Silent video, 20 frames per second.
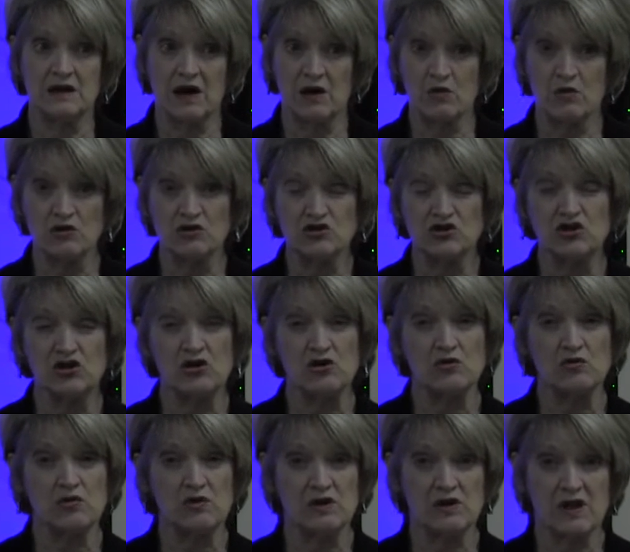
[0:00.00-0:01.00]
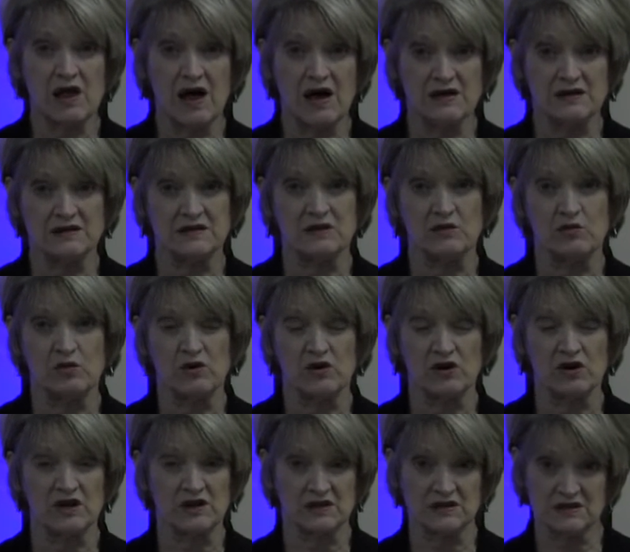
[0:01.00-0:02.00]
Now I want you to realize that
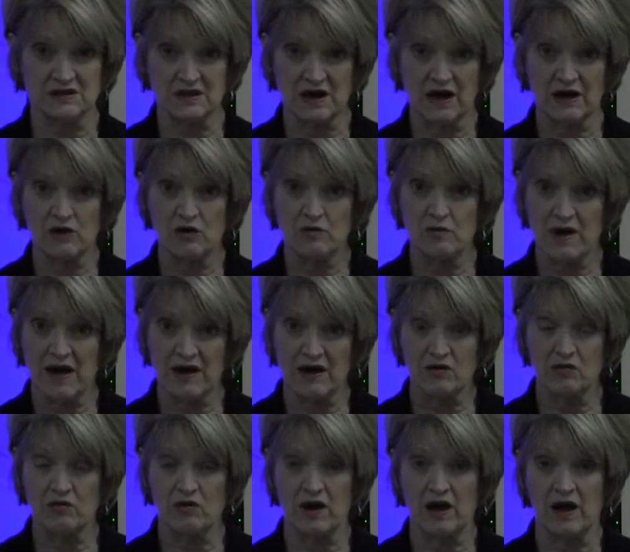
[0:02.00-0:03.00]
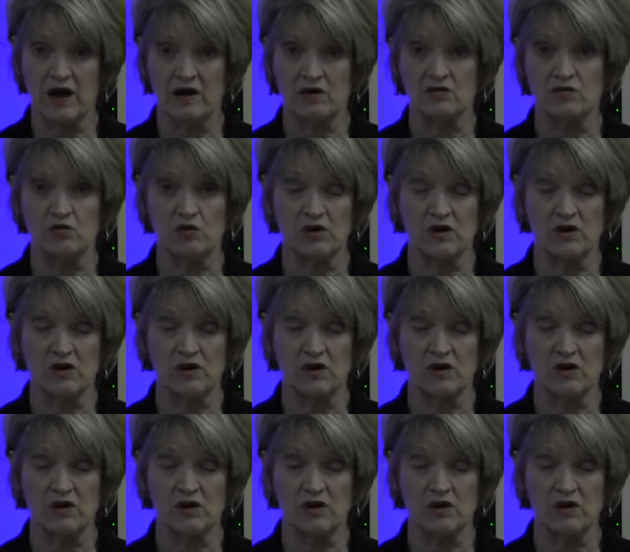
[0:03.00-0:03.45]
we're going to cycle back around.